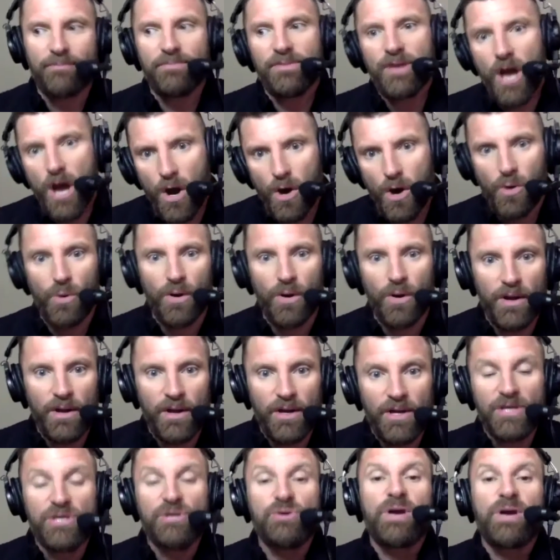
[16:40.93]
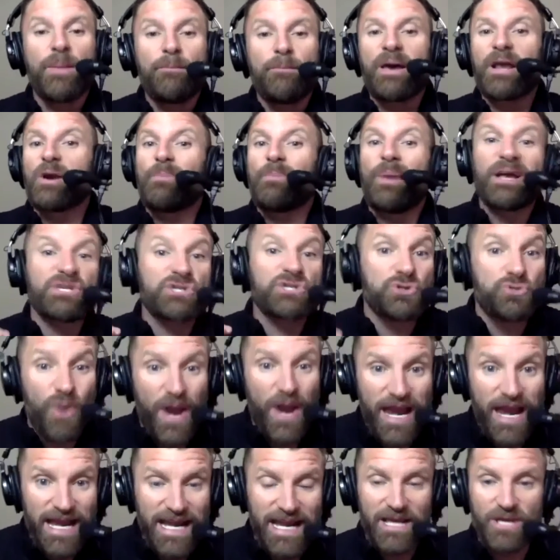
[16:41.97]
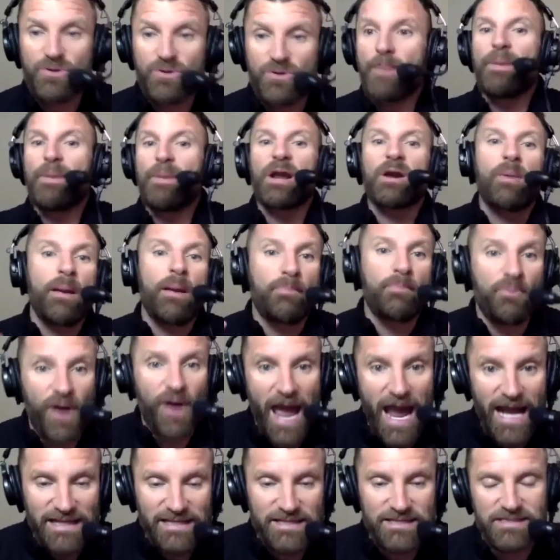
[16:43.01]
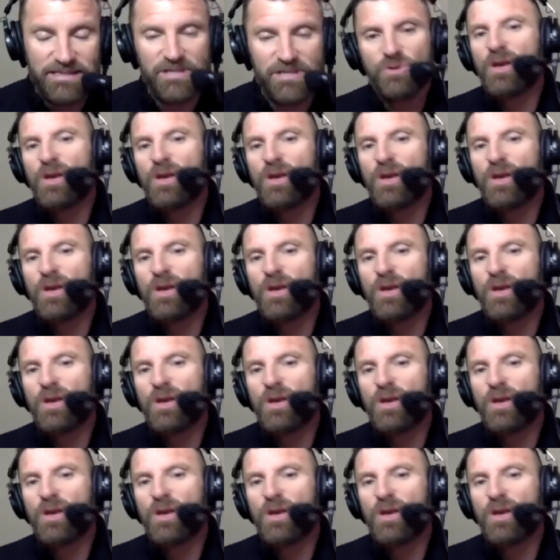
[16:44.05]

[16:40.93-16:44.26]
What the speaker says: No, you get better by training. You get better by practicing.